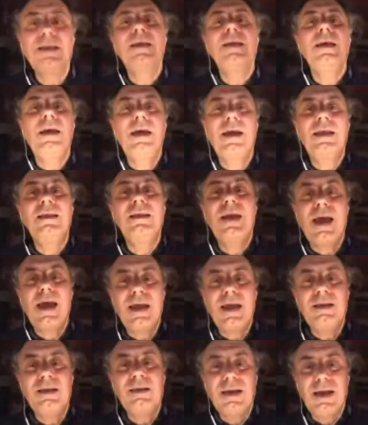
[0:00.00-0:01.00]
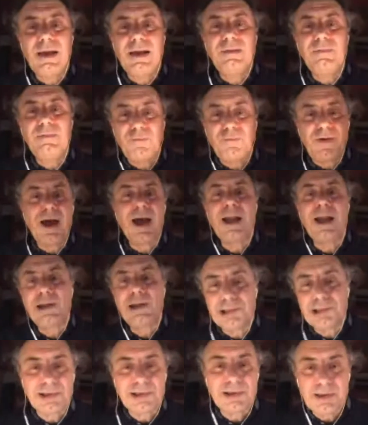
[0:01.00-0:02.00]
and
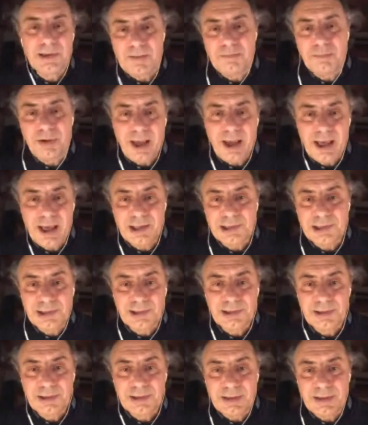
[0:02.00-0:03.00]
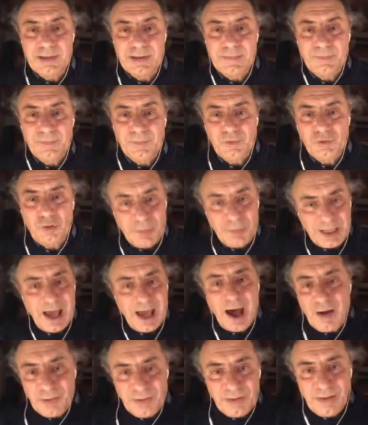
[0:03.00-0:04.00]
finds a place to be
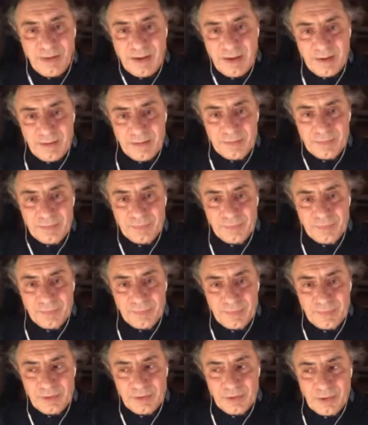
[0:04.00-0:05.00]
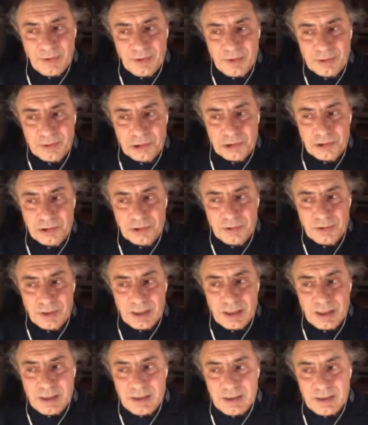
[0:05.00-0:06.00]
out there, you know. So
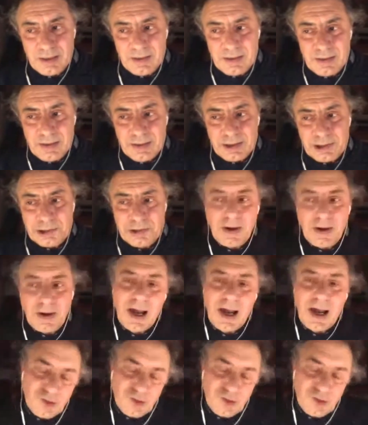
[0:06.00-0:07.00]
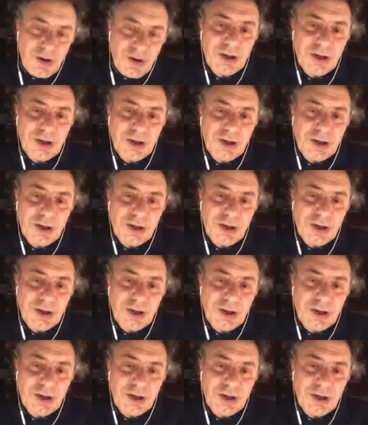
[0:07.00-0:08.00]
I try to remember
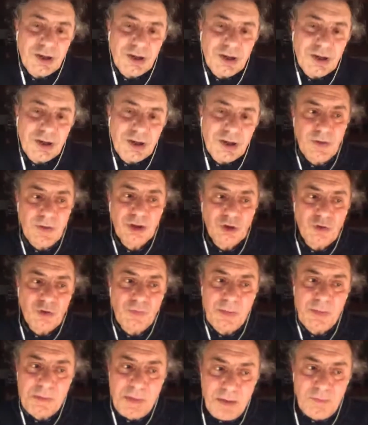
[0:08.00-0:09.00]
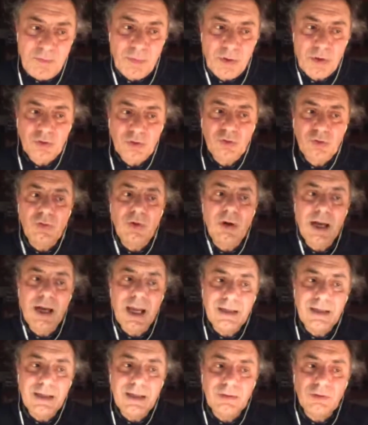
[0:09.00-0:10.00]
that. I try to remember
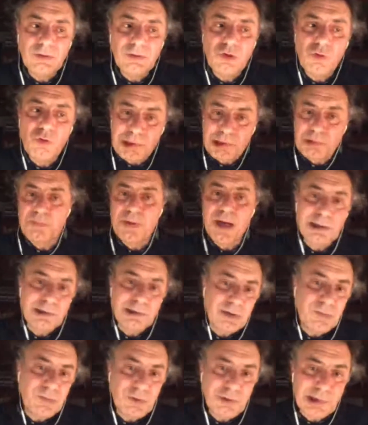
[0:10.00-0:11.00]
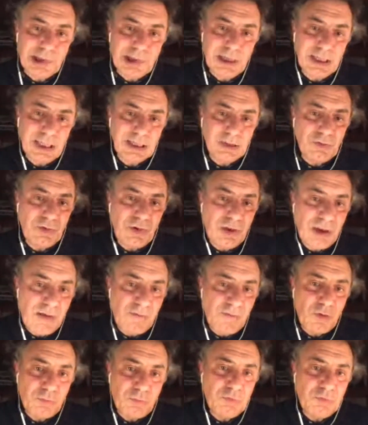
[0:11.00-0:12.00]
to respect the music, and to never
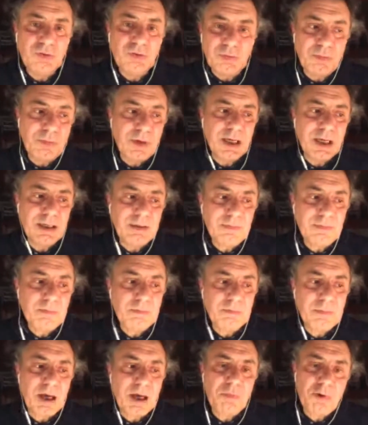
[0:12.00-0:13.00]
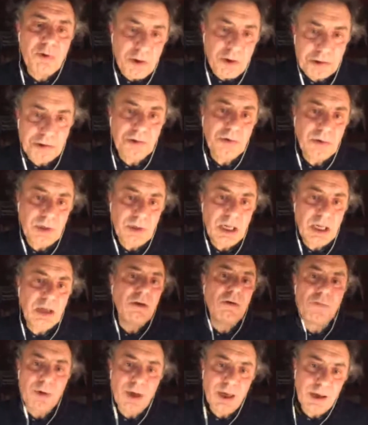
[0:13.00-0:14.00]
put my person in the
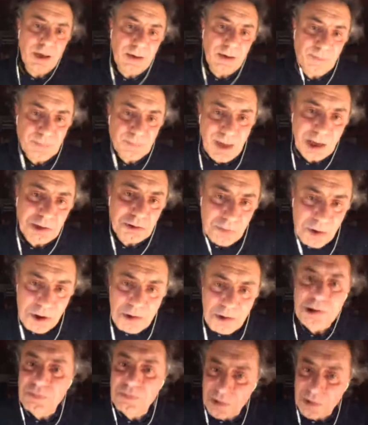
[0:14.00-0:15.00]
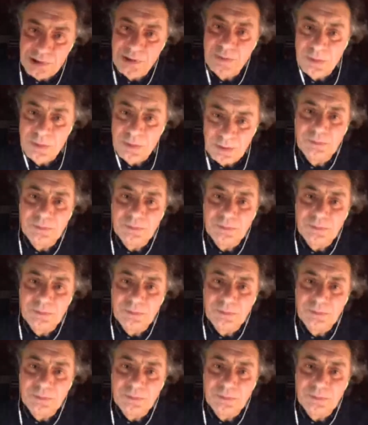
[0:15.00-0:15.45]
way as much as possible.